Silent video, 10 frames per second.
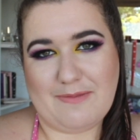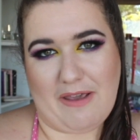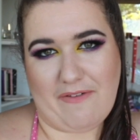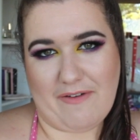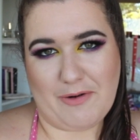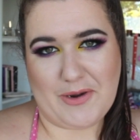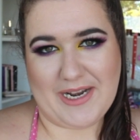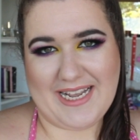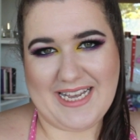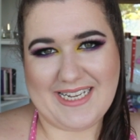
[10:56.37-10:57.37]
my favourite
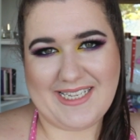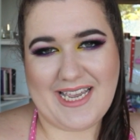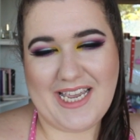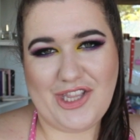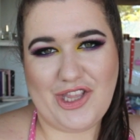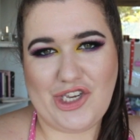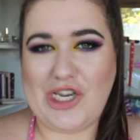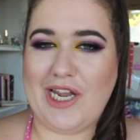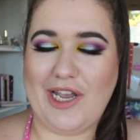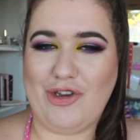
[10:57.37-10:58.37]
one is the
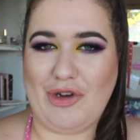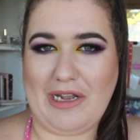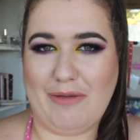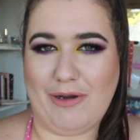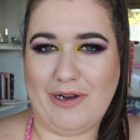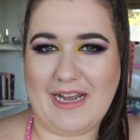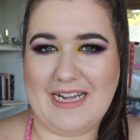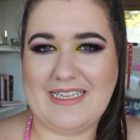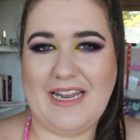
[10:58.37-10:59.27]
Jenna and Julian podcast.